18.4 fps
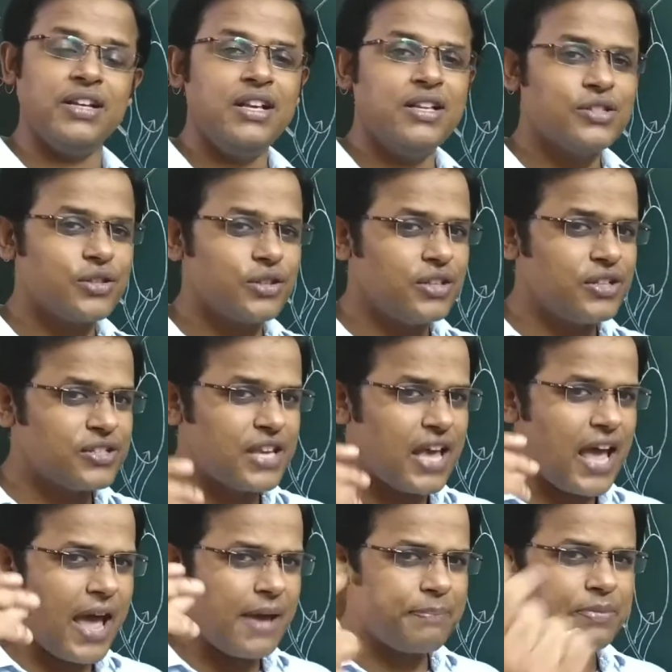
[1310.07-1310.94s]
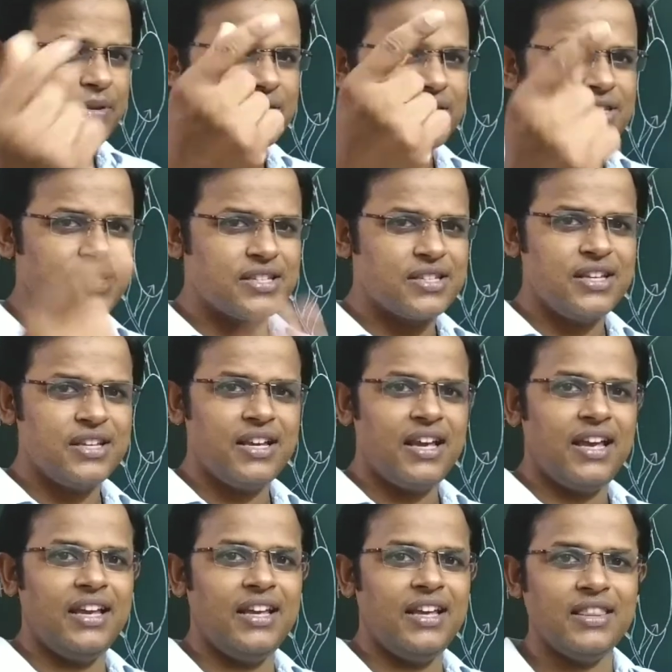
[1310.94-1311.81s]
So this happens
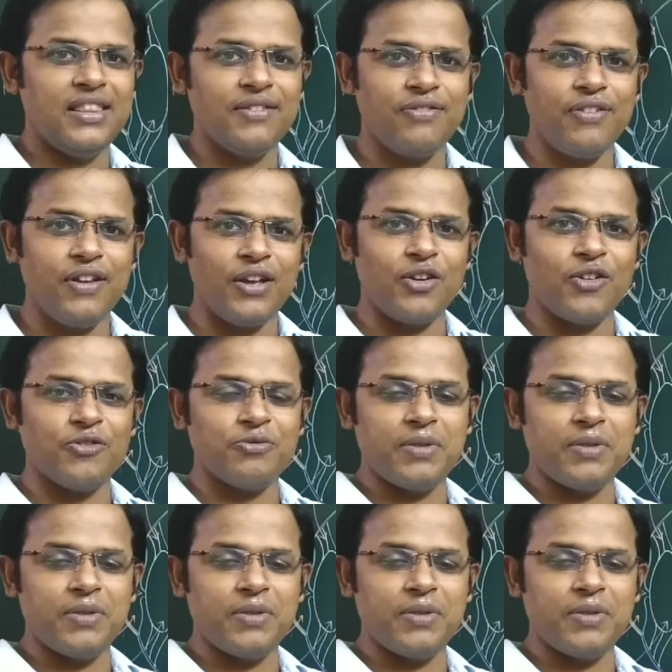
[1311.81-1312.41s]
in the flick of